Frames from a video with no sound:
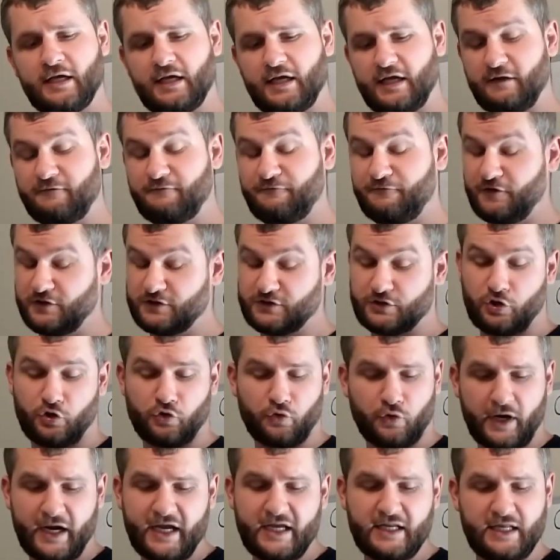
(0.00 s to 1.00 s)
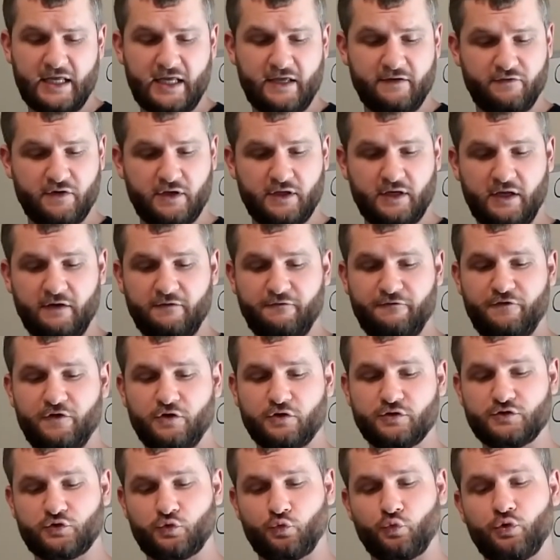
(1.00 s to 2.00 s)
It fits great even. It
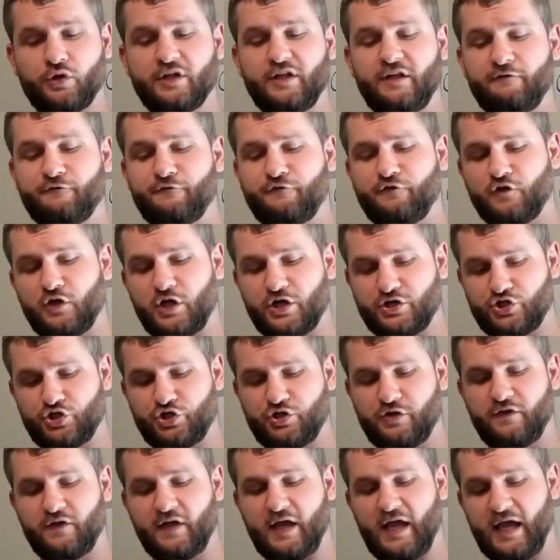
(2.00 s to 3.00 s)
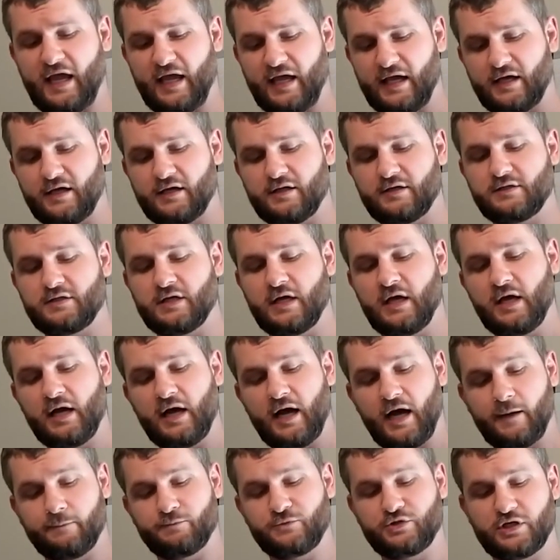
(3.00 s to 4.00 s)
feels really flush to the hand.
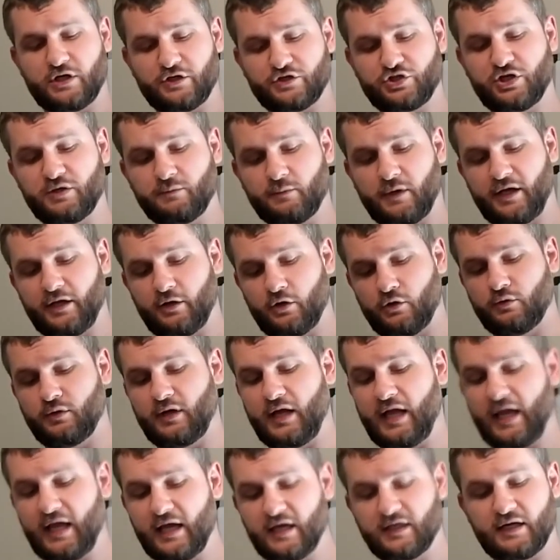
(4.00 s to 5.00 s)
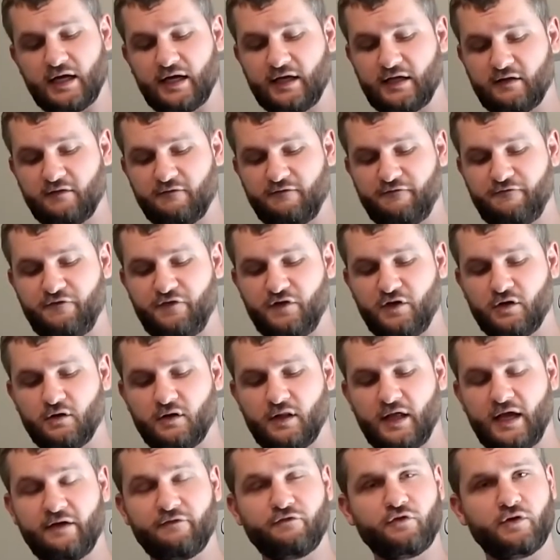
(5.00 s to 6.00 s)
I'm touching my own hand. I can feel
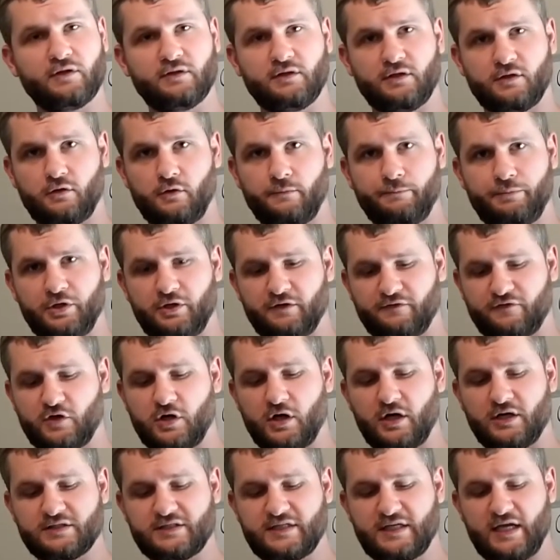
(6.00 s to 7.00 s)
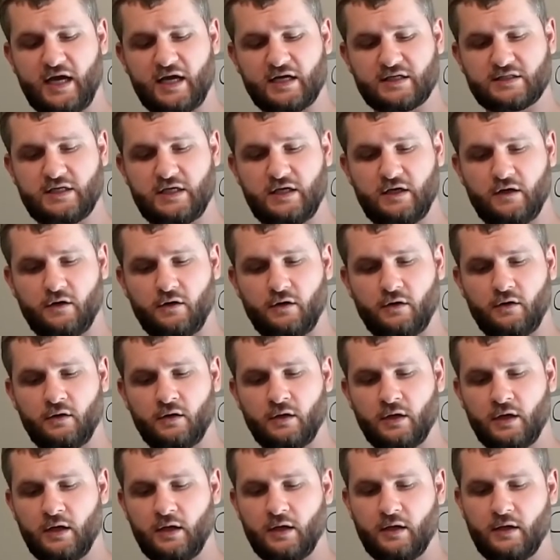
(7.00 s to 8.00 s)
every little bit of contact here,
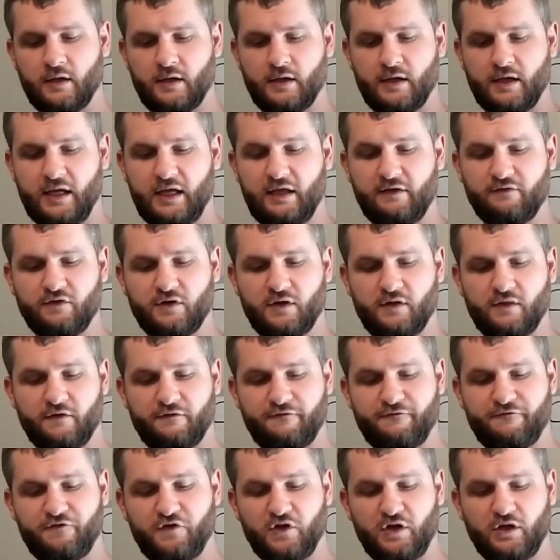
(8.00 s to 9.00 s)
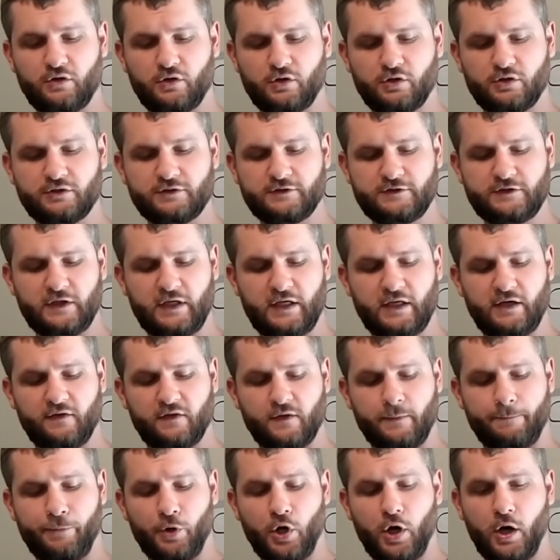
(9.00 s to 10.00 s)
even in the fingers and in
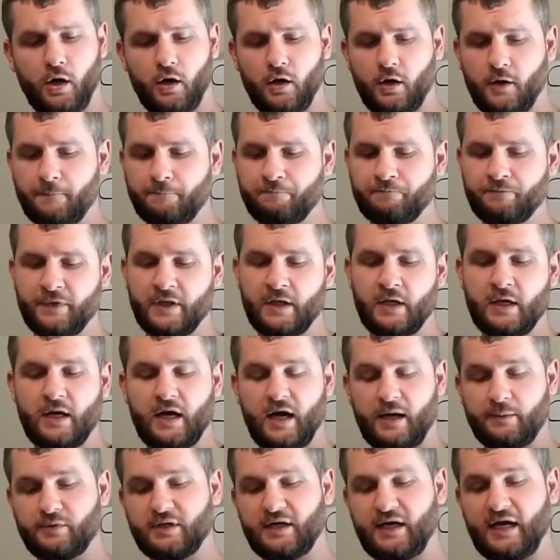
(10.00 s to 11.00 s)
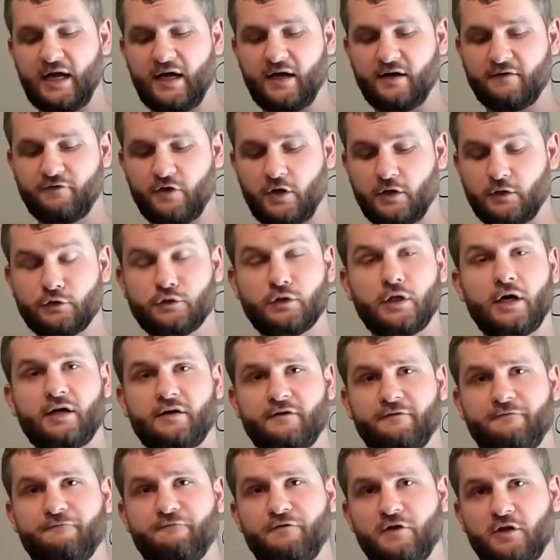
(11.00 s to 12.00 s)
the palm. I'm gonna have a lot
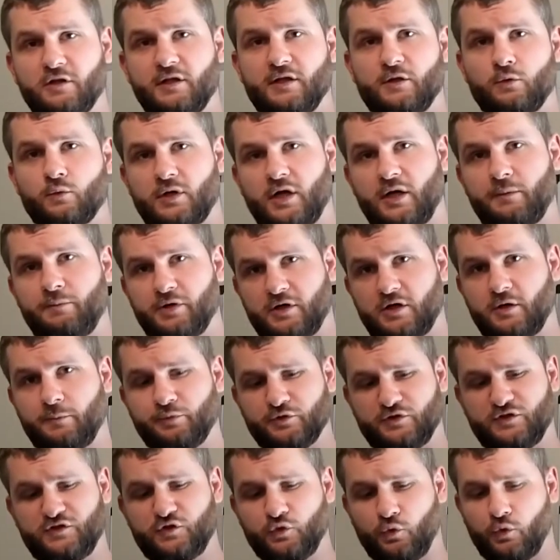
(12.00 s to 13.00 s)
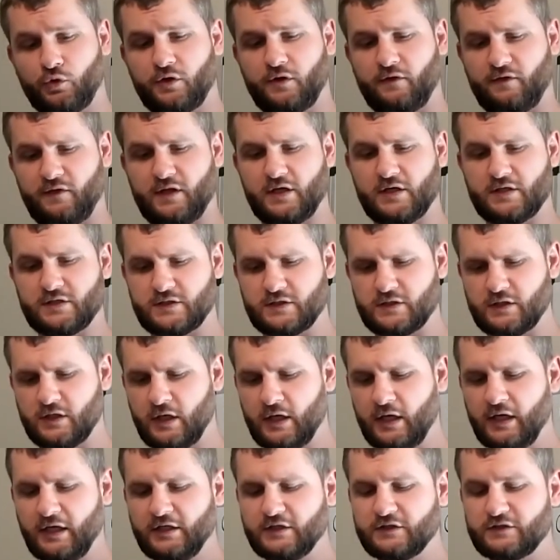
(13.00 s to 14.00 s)
of feeling when I pick up a sword in this.
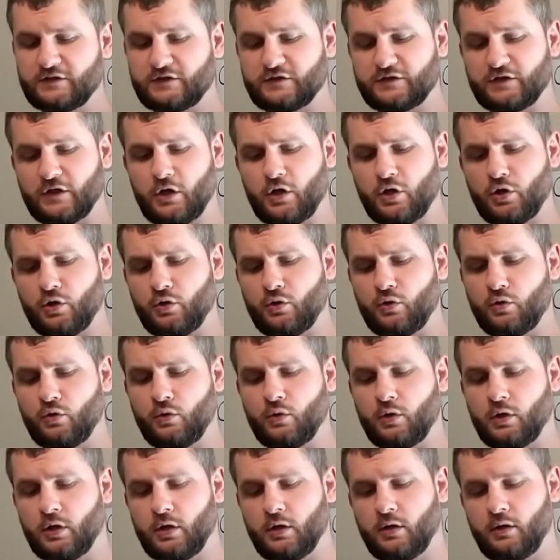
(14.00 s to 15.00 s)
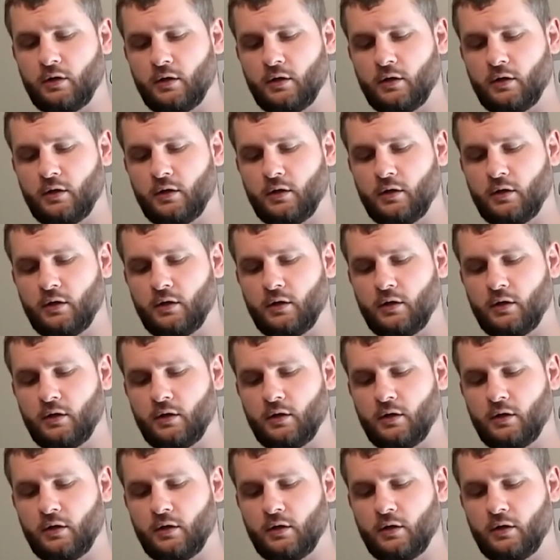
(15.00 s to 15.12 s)
So